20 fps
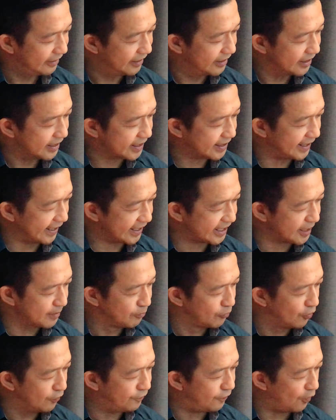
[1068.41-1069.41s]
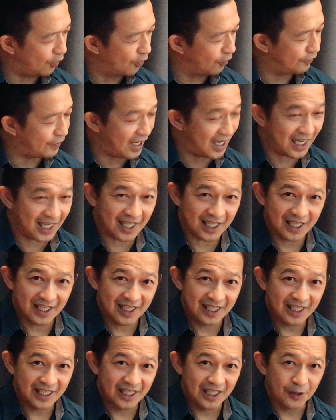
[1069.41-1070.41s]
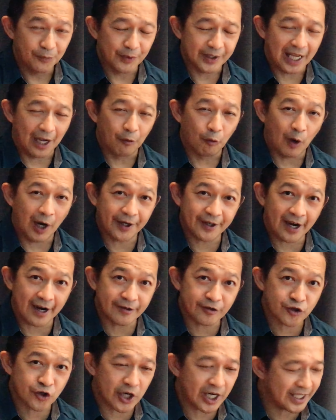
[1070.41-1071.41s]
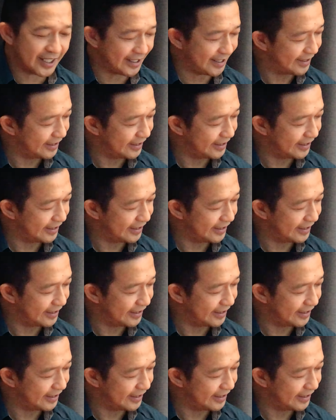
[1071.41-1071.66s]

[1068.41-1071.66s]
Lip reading: 6 move over, we get 100,